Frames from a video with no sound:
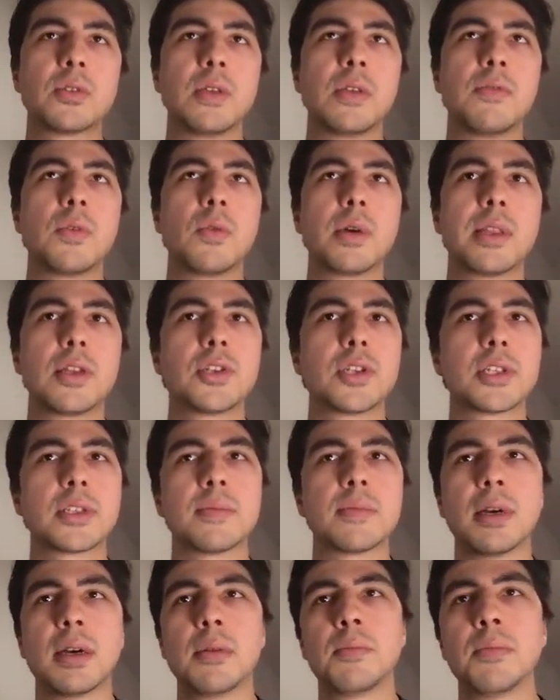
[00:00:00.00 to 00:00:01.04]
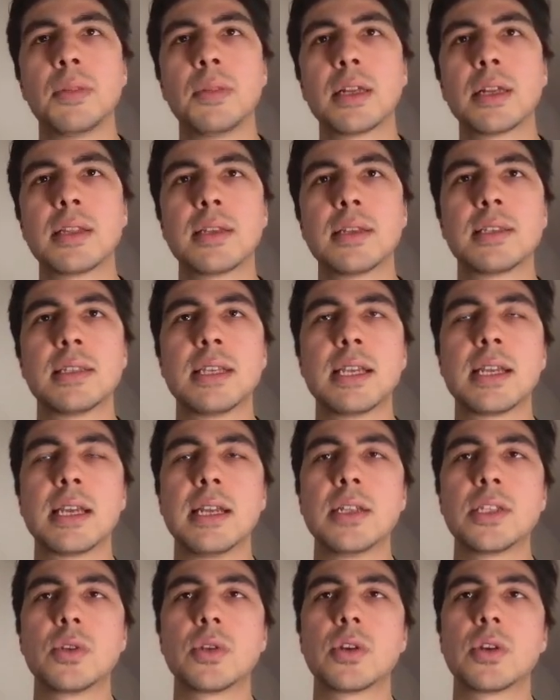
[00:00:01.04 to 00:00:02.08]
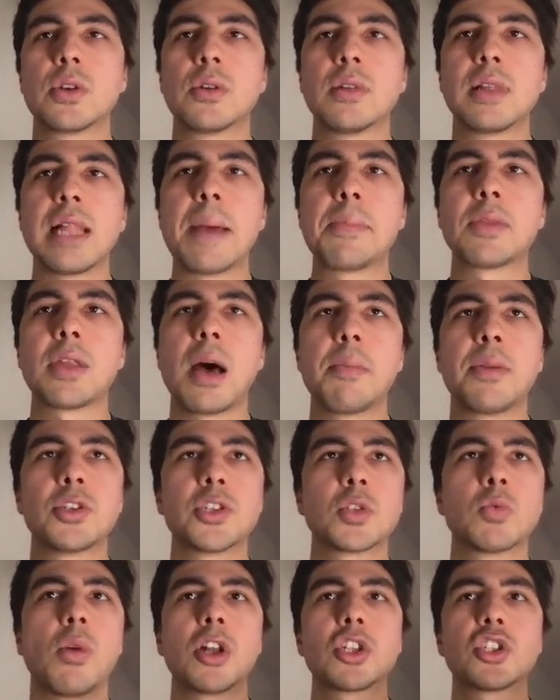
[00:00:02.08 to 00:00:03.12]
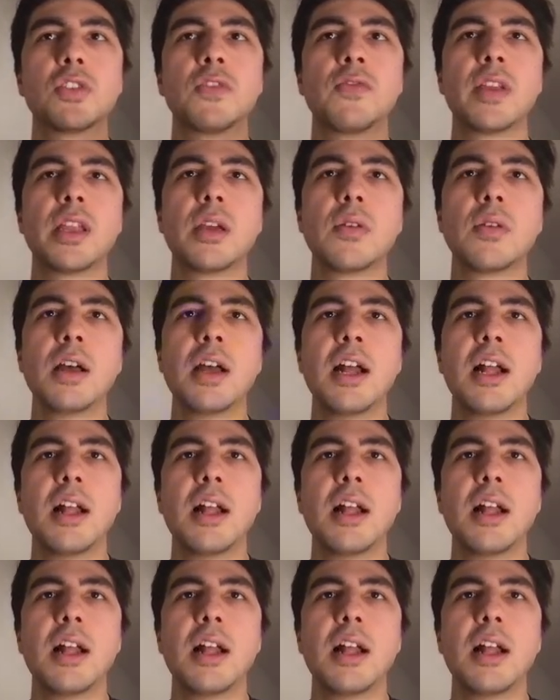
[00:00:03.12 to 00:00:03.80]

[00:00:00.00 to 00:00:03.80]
if you want to just uh, plug the stick into your laptop and just watch the video,